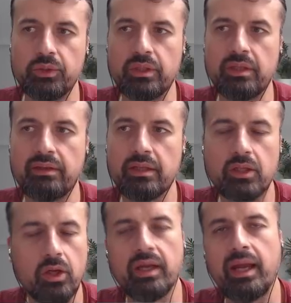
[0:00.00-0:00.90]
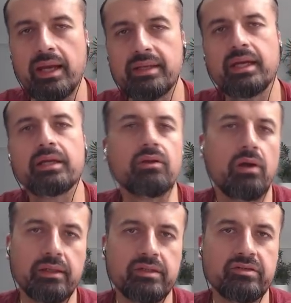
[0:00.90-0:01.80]
you can then go ahead and
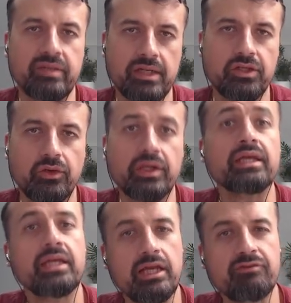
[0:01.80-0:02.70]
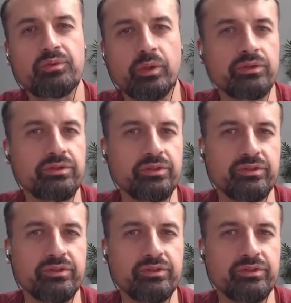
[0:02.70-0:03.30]
hide this category if you want